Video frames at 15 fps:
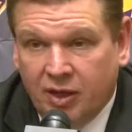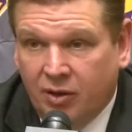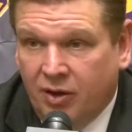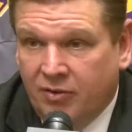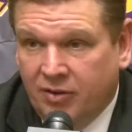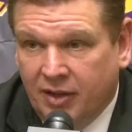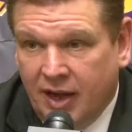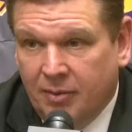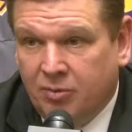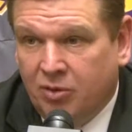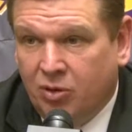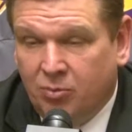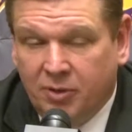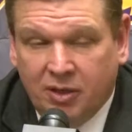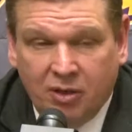I know every game's
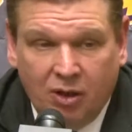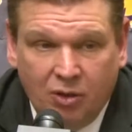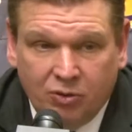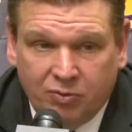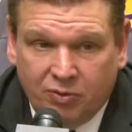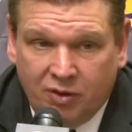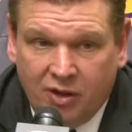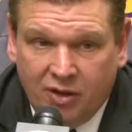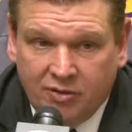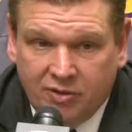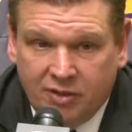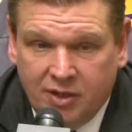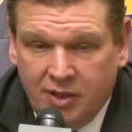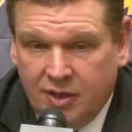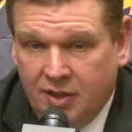going to be close for
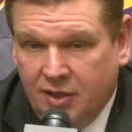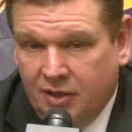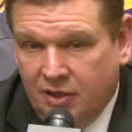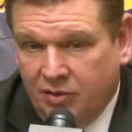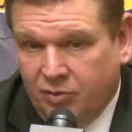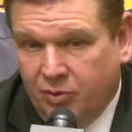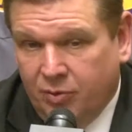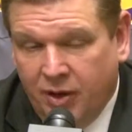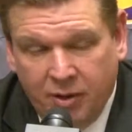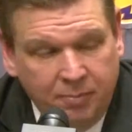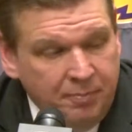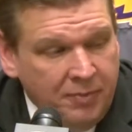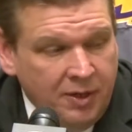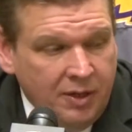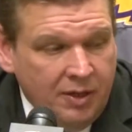us if we win
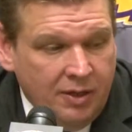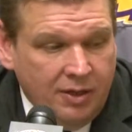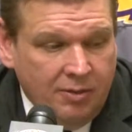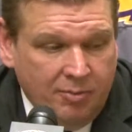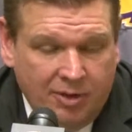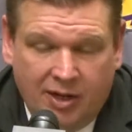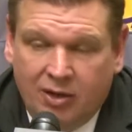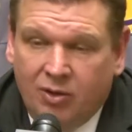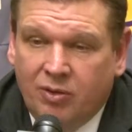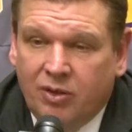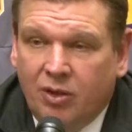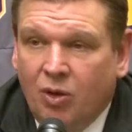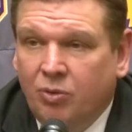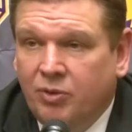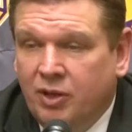them. But I know the
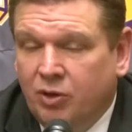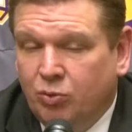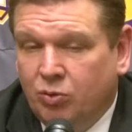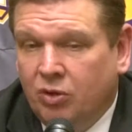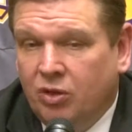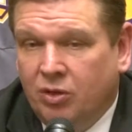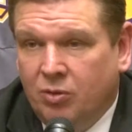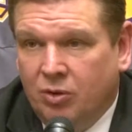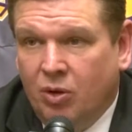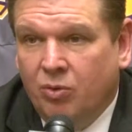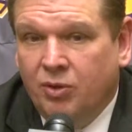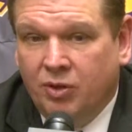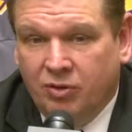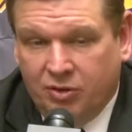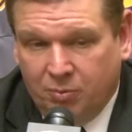Golden Eagles the
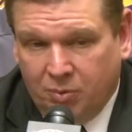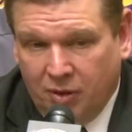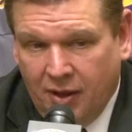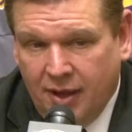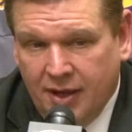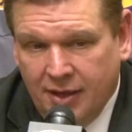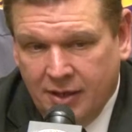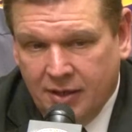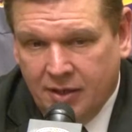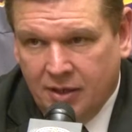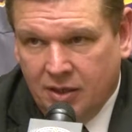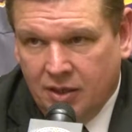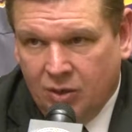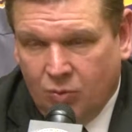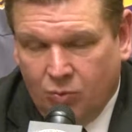Golden Eagles that play
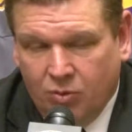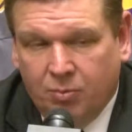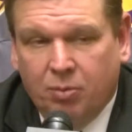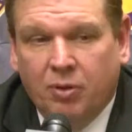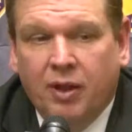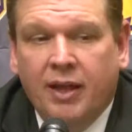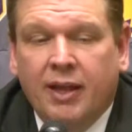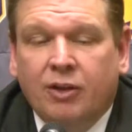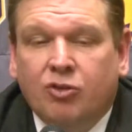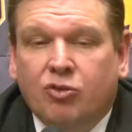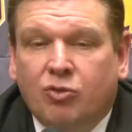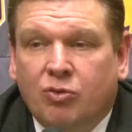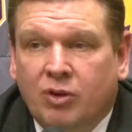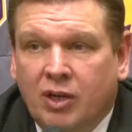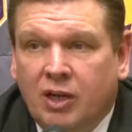will play
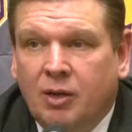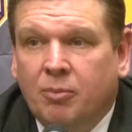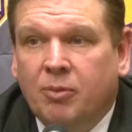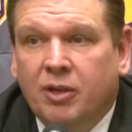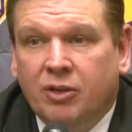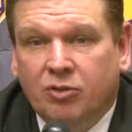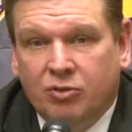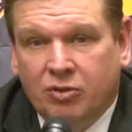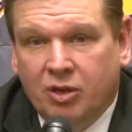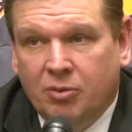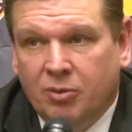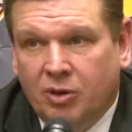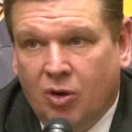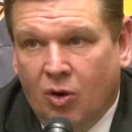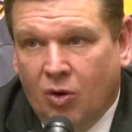extremely,
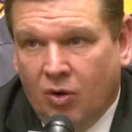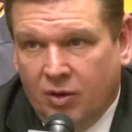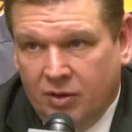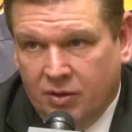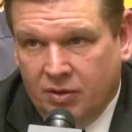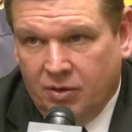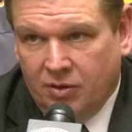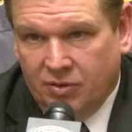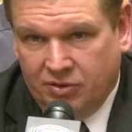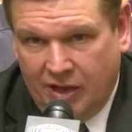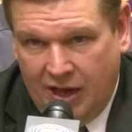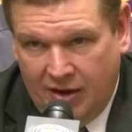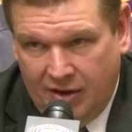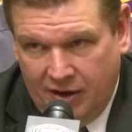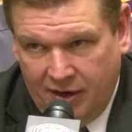extremely hard on
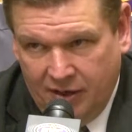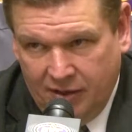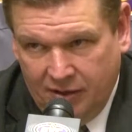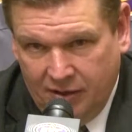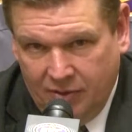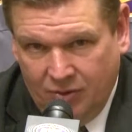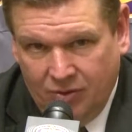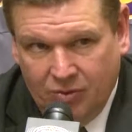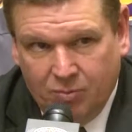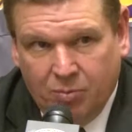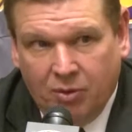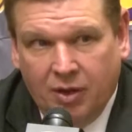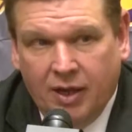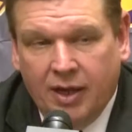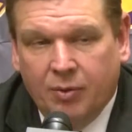Saturday. And we will
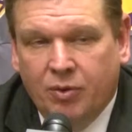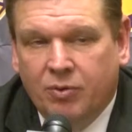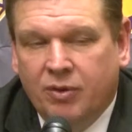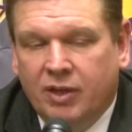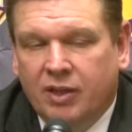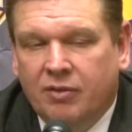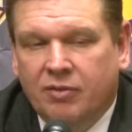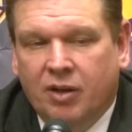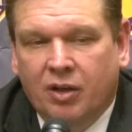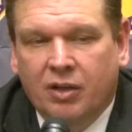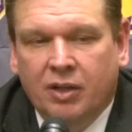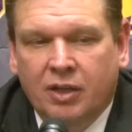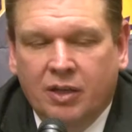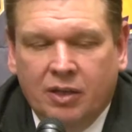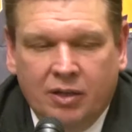give anybody
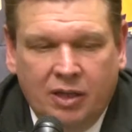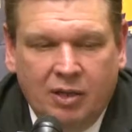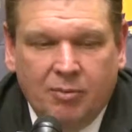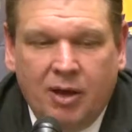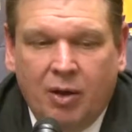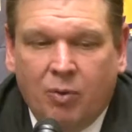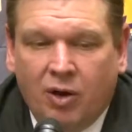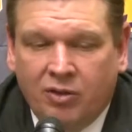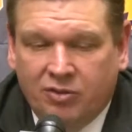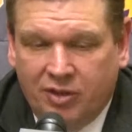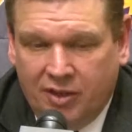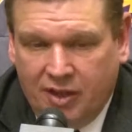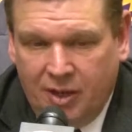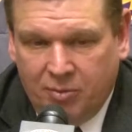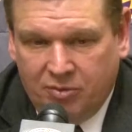that watches
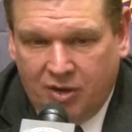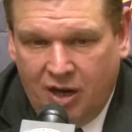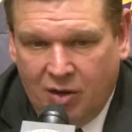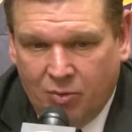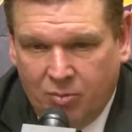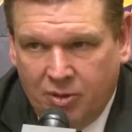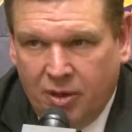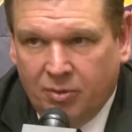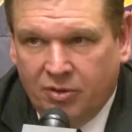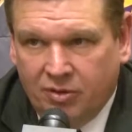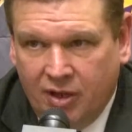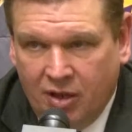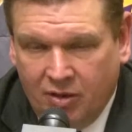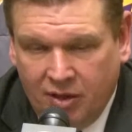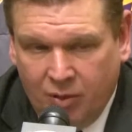that game Saturday will be able to
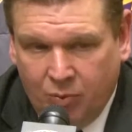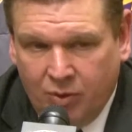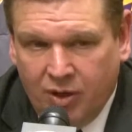tell that